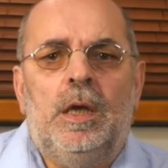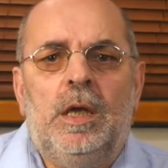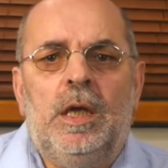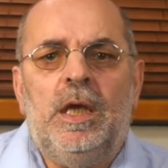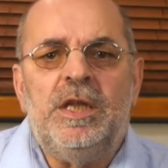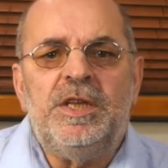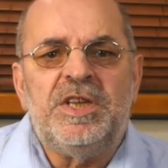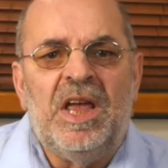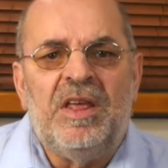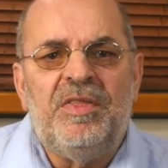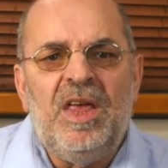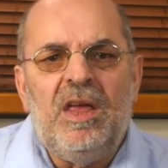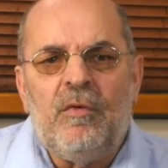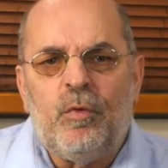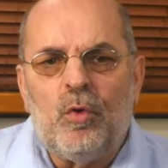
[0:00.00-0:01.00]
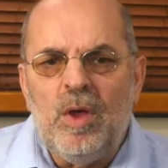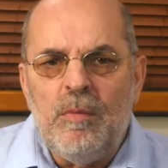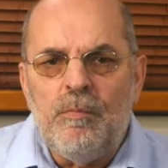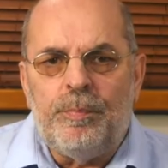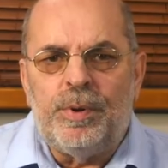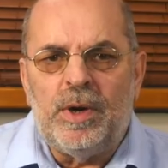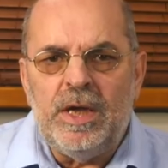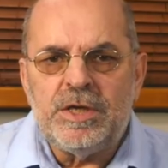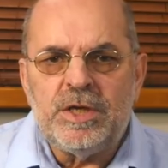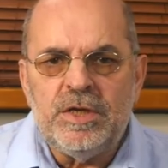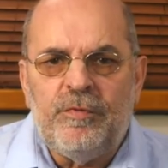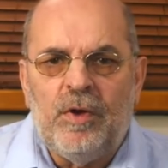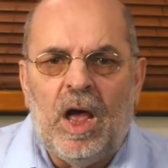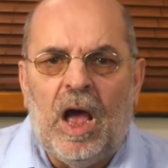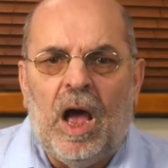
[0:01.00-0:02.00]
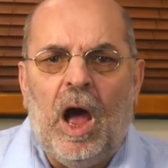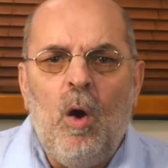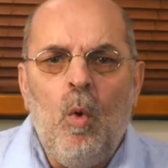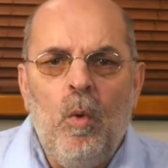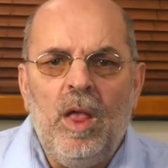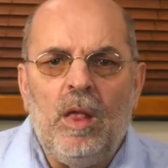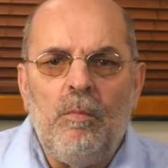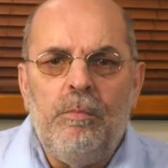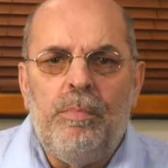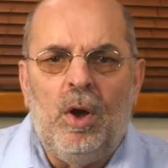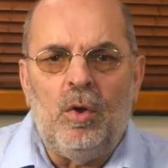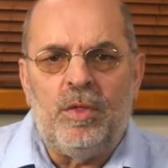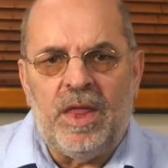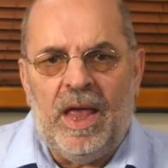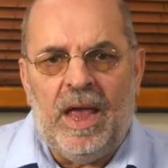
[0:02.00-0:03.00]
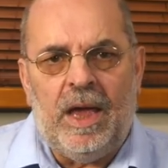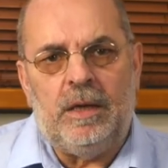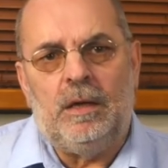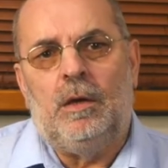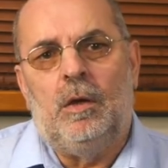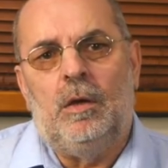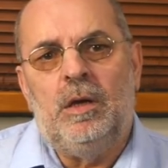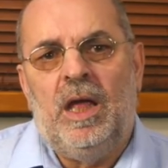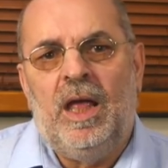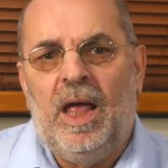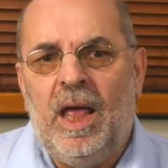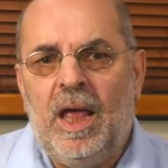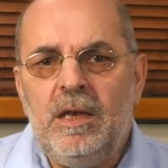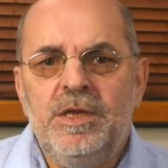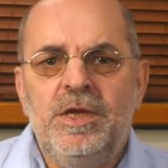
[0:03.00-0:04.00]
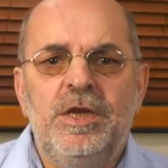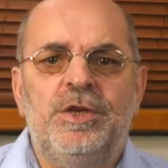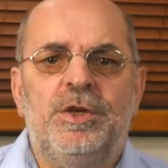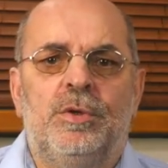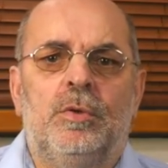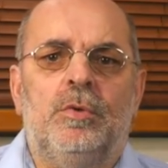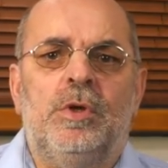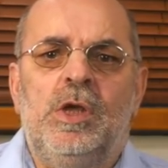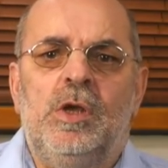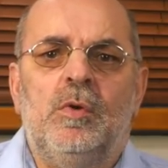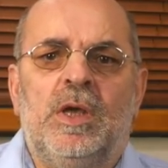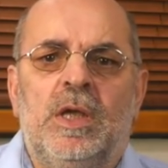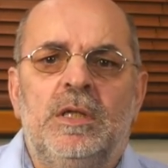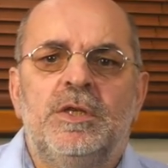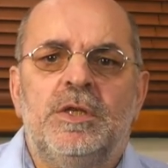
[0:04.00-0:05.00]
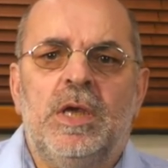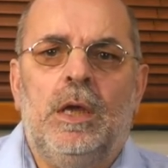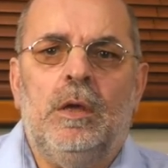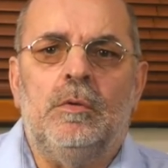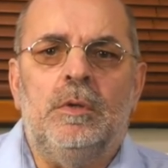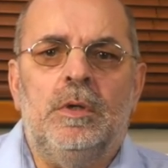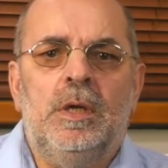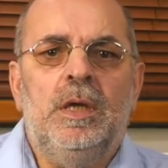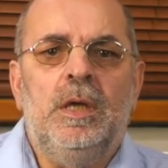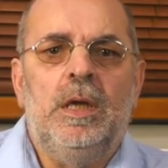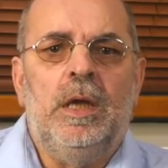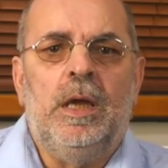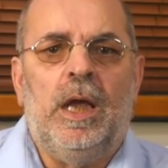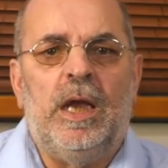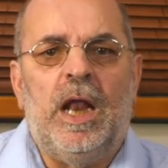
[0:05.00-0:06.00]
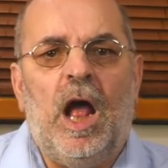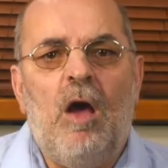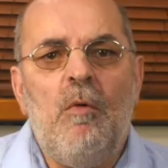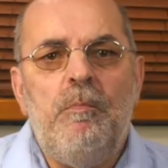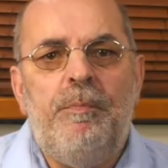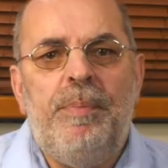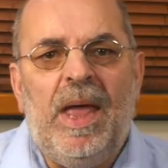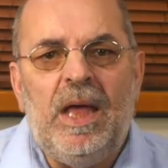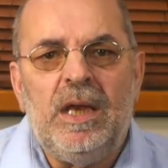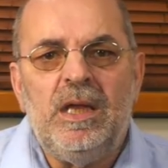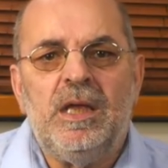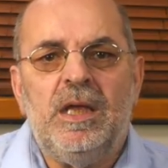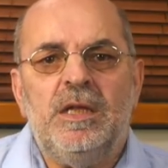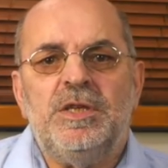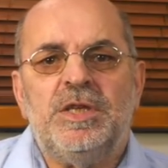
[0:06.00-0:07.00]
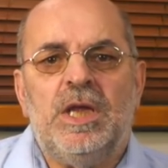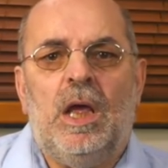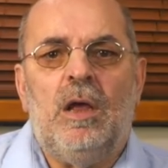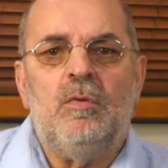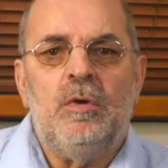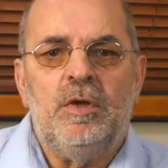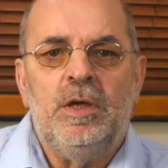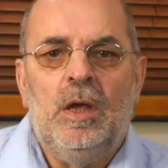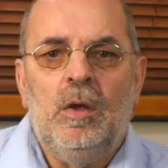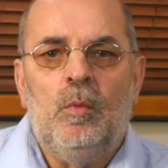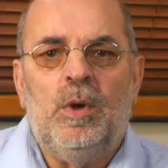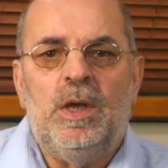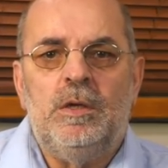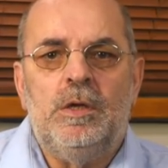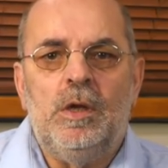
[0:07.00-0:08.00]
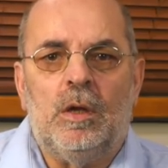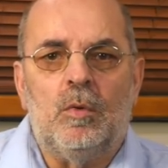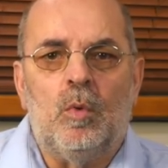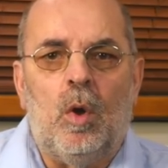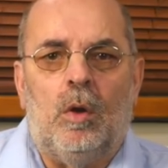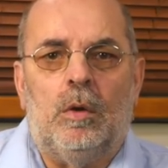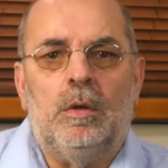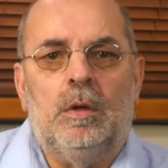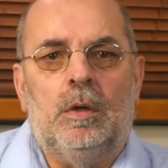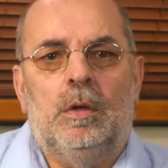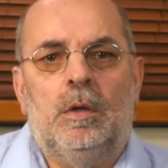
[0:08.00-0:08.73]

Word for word: It is therefore impressive how well both analog and digital audio can sound and how bad it can sound when done wrong.